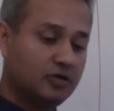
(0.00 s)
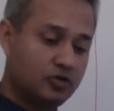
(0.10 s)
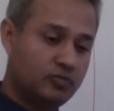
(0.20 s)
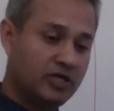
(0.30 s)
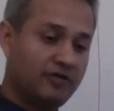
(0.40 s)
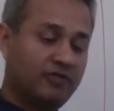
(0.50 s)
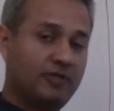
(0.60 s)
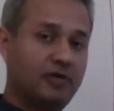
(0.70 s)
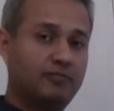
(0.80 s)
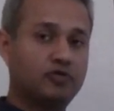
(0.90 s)
too many of
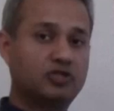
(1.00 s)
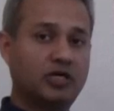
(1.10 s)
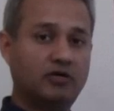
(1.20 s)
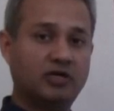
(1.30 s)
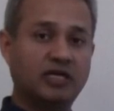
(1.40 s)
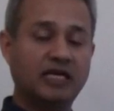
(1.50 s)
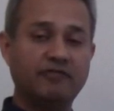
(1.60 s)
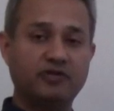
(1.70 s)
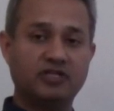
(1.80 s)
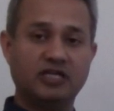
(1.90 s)
them are pushed out
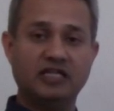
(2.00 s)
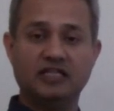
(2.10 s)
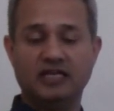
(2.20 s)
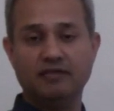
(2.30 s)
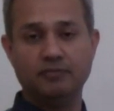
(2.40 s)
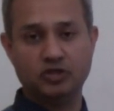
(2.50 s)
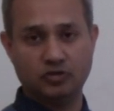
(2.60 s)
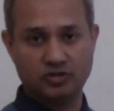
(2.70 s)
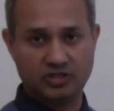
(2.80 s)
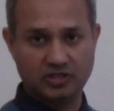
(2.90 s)
even in the
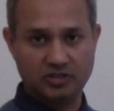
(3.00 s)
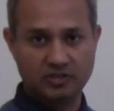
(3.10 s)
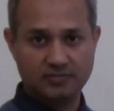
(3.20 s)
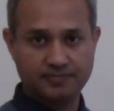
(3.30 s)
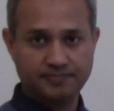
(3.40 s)
immature stages.